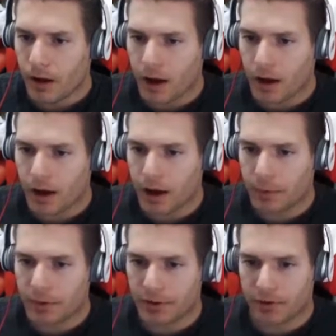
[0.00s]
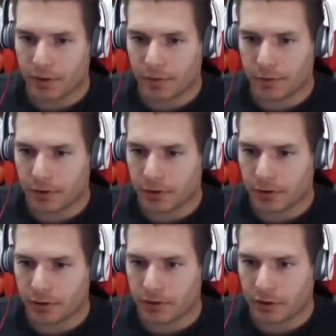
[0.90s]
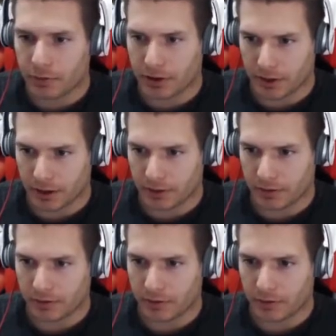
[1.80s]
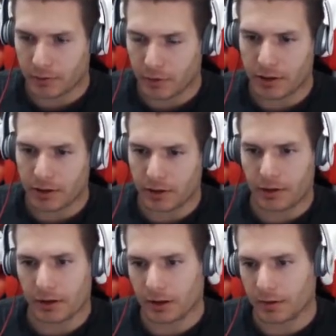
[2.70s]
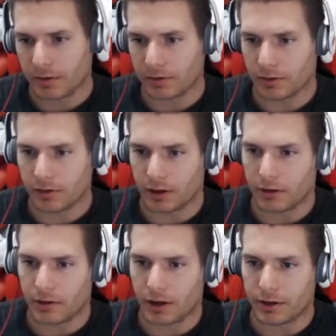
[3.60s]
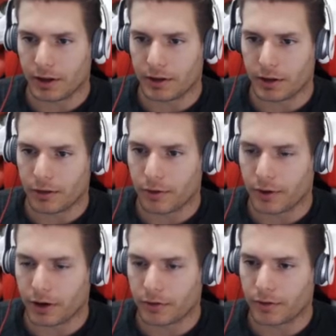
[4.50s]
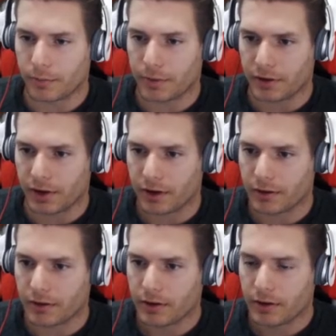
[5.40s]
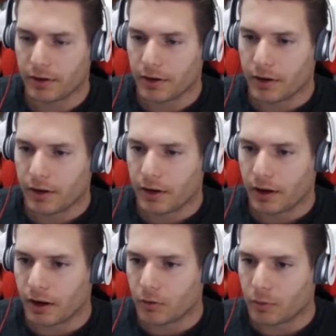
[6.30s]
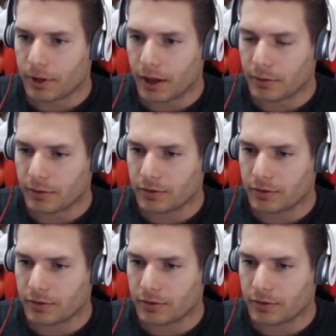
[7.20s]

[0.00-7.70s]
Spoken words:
I'll put this on the field just because, one, it'll give us, you know, another 300 from beatdown. We'll be able